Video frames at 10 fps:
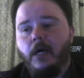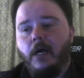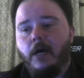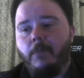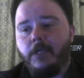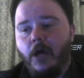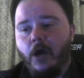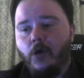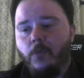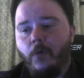Um, a
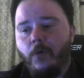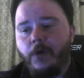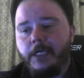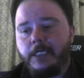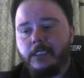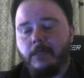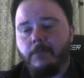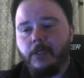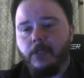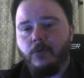Yahoo Boy is
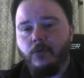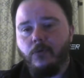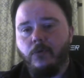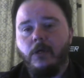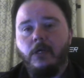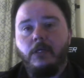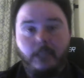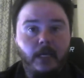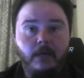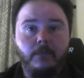somebody who
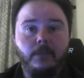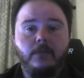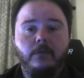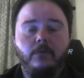scams,